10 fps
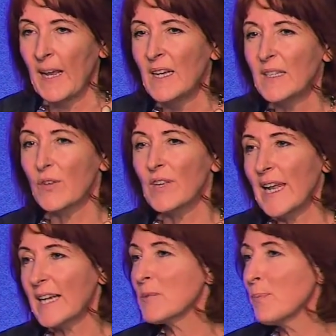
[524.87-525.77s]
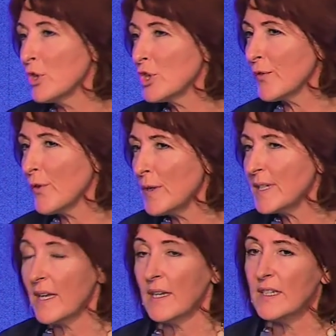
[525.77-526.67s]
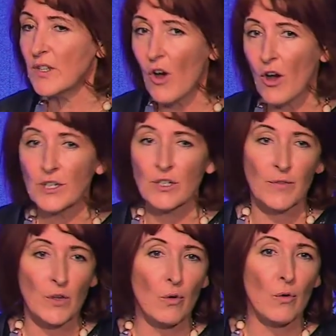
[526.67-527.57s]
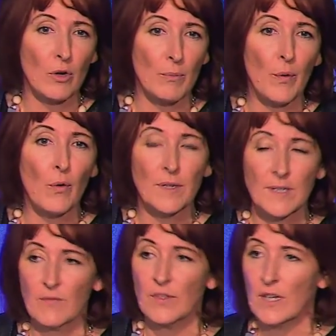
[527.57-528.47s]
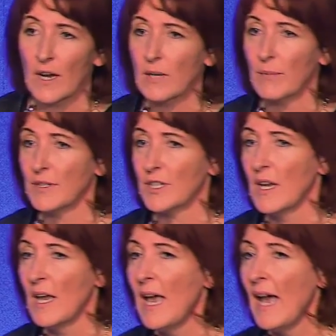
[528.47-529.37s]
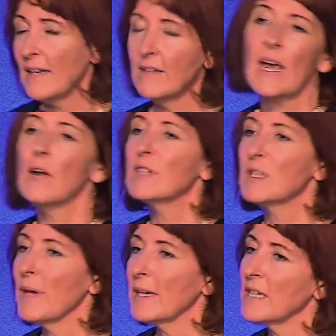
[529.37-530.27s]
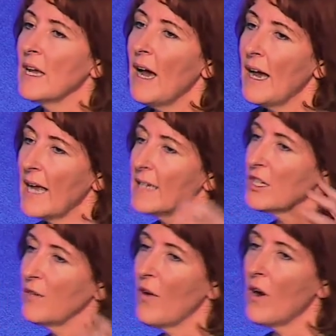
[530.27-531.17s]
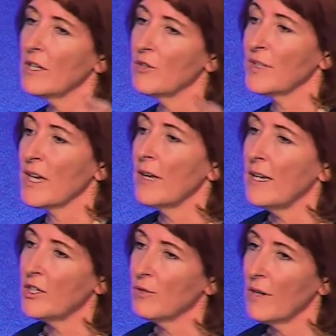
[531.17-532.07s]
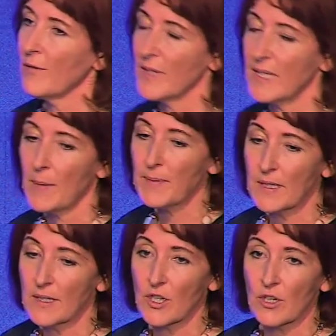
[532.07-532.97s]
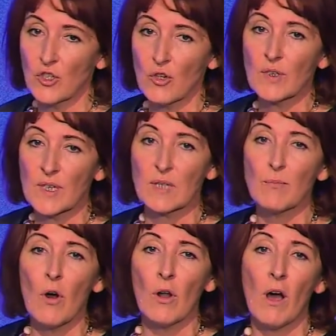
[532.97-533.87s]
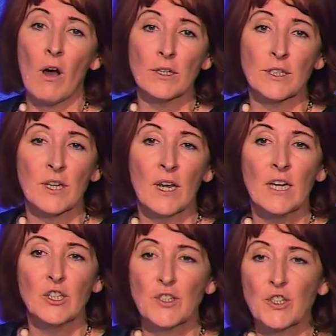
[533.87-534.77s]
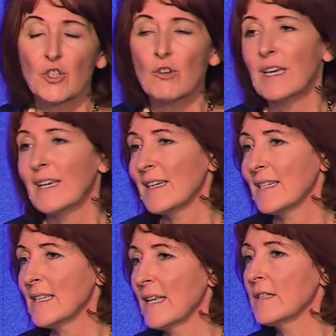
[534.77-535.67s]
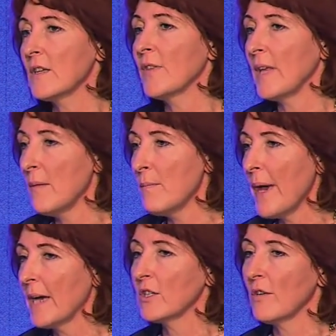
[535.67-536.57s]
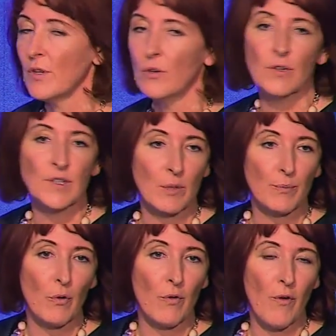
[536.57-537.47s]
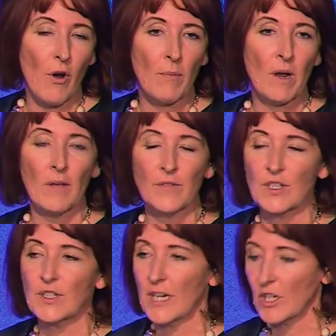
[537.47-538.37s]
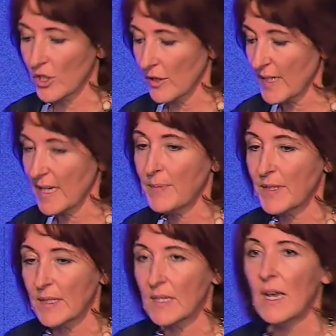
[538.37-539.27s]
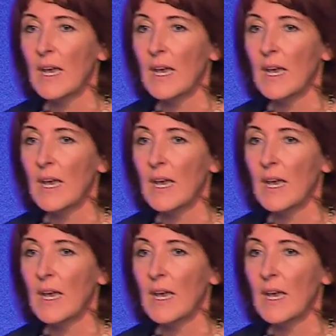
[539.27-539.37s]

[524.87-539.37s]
So the next push for us then is audit of the core components of the document. And in that respect, I asked Yvonne, who is our ADON for sepsis, to conduct a small audit just to try and get a sense of the impact of the nursing pro forma on the detection of sepsis.